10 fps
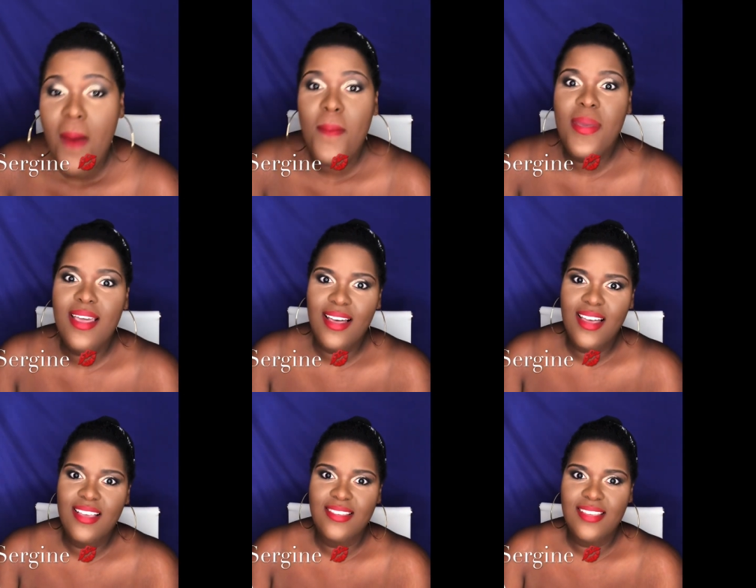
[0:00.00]

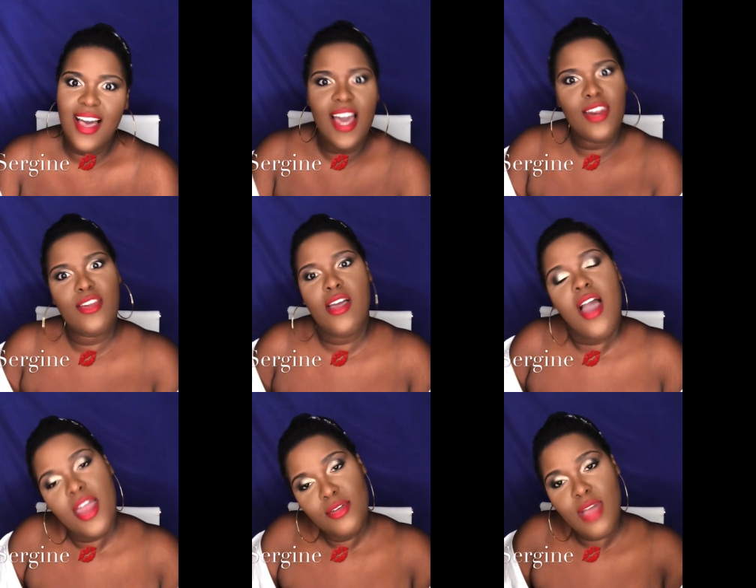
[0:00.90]
because I don't know
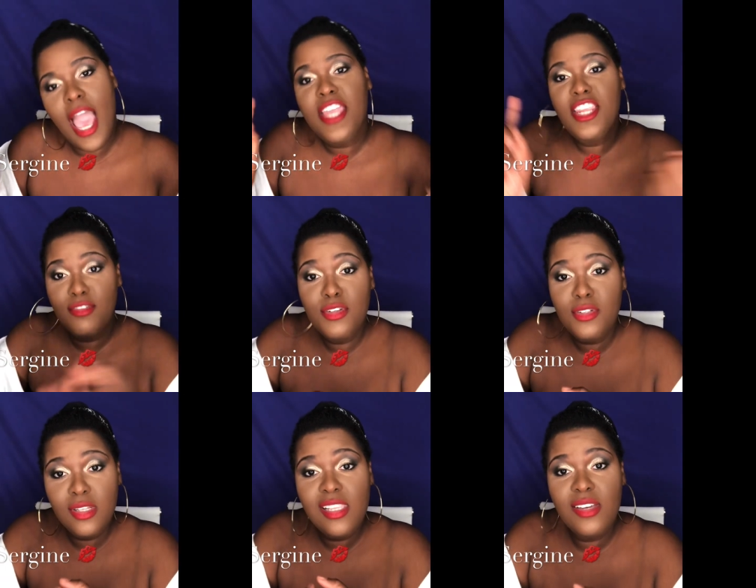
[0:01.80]
how to, I never know
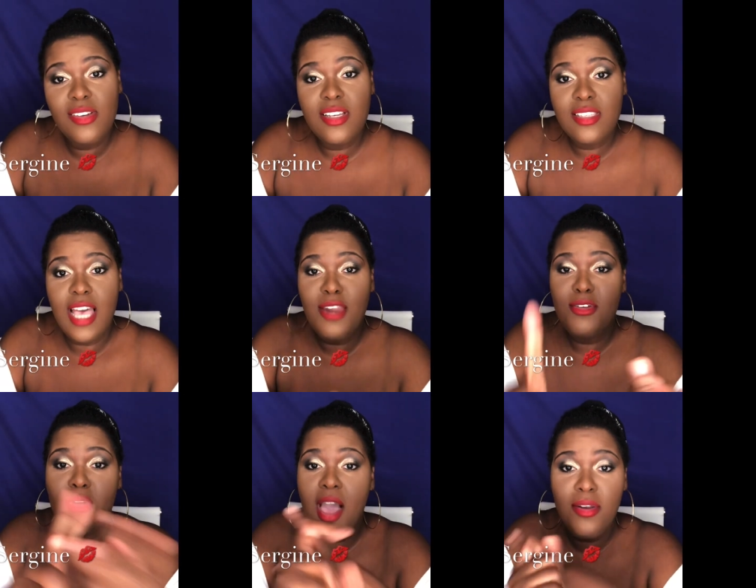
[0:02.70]
the lyrics, I don't
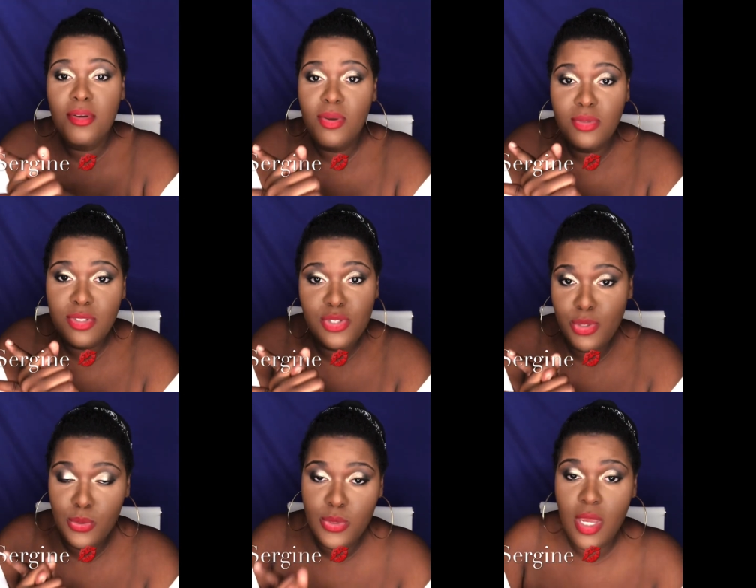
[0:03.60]
know how to hold the
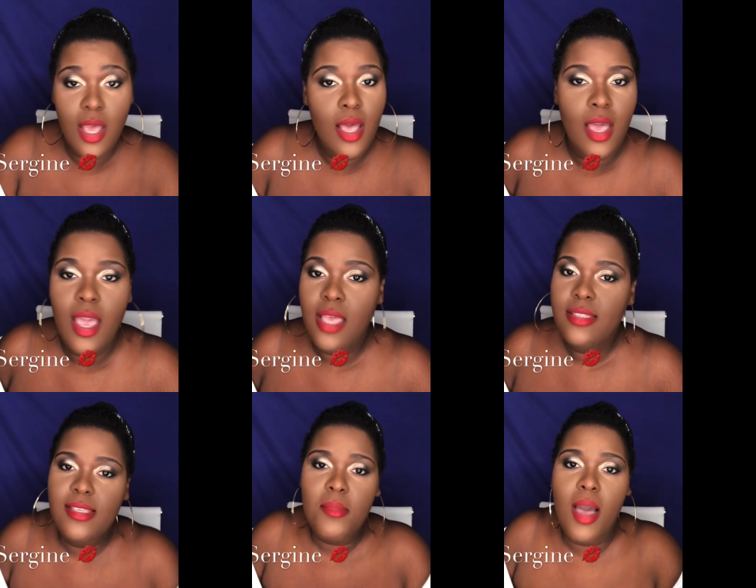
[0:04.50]
tune, and
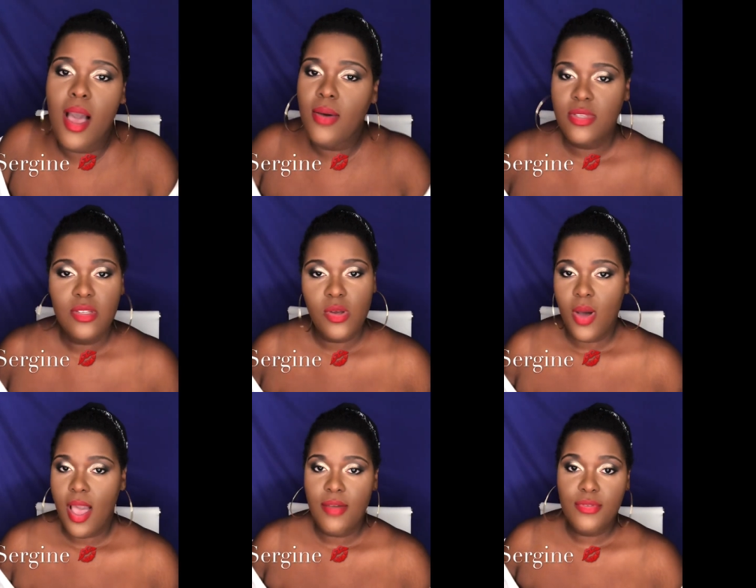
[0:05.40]
somehow I was in
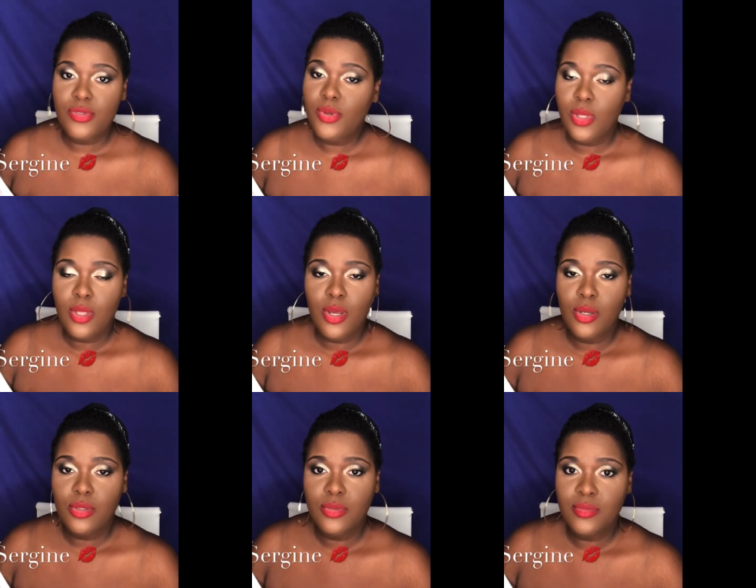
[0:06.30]
choir for so
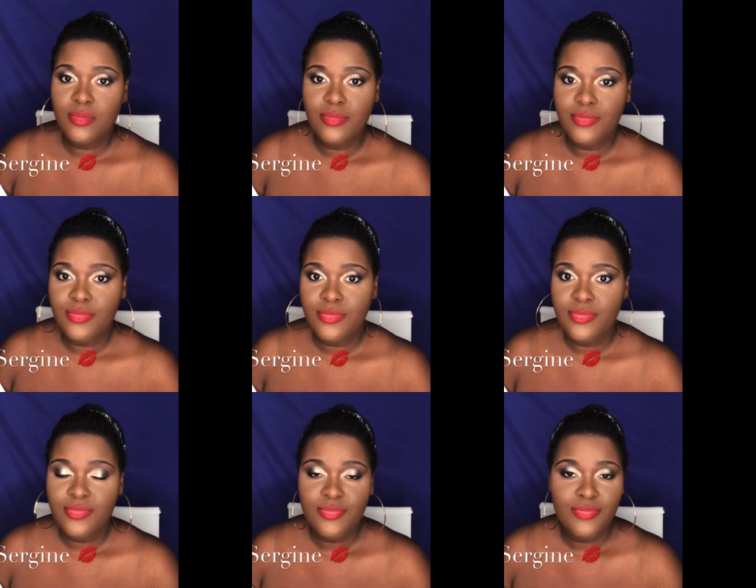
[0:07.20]
long.
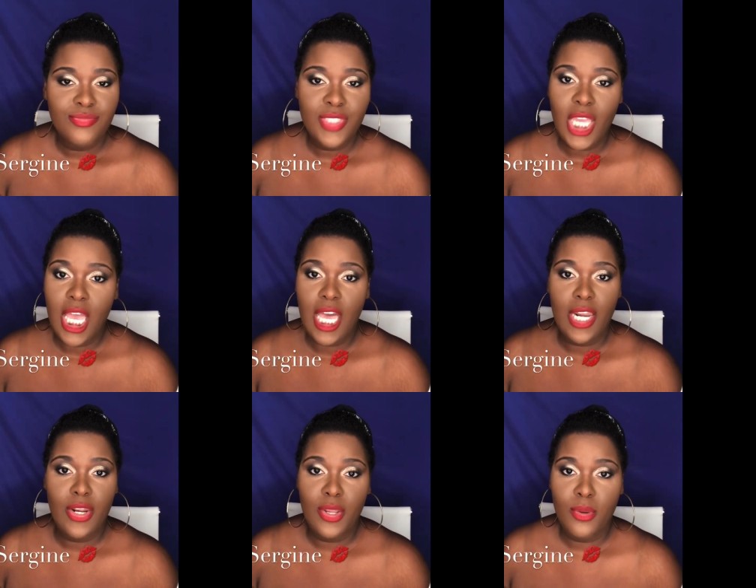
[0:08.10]
I
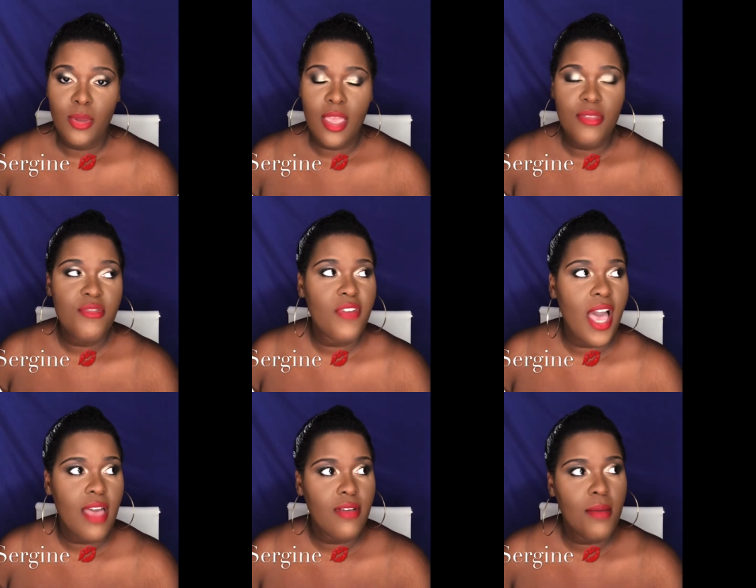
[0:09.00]
don't know. And
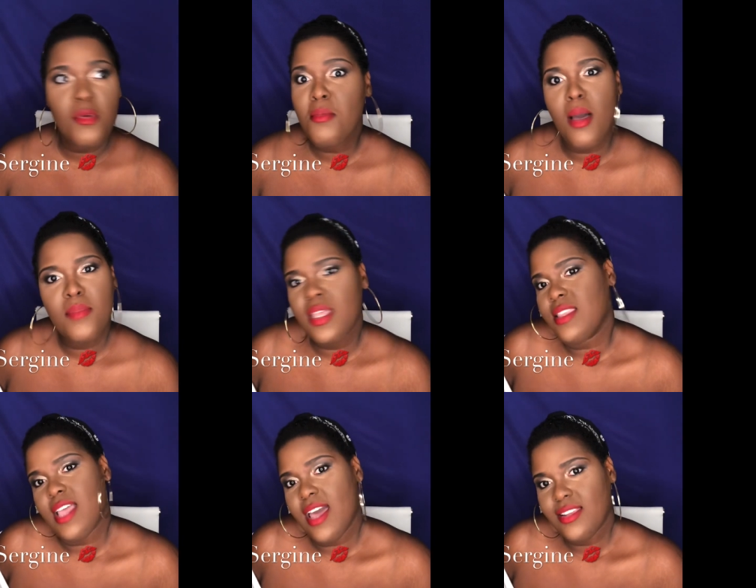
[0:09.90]
five, I'm a mommy and
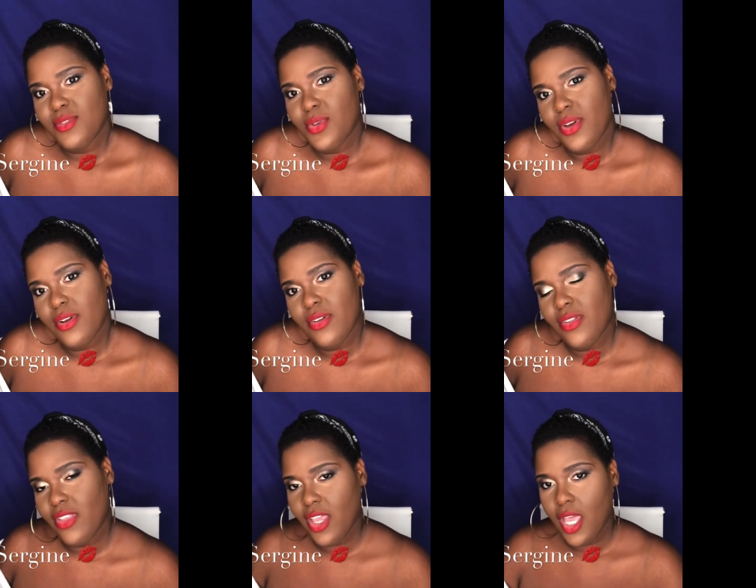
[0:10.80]
daddy's girl.
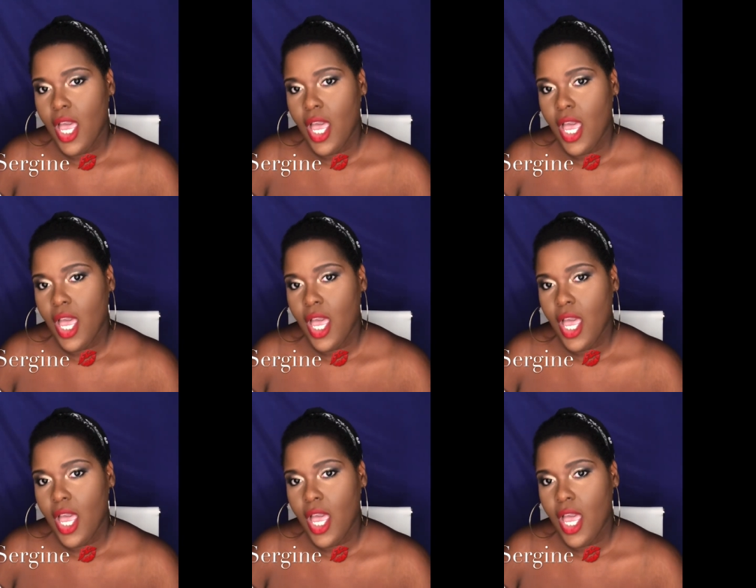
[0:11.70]
Like,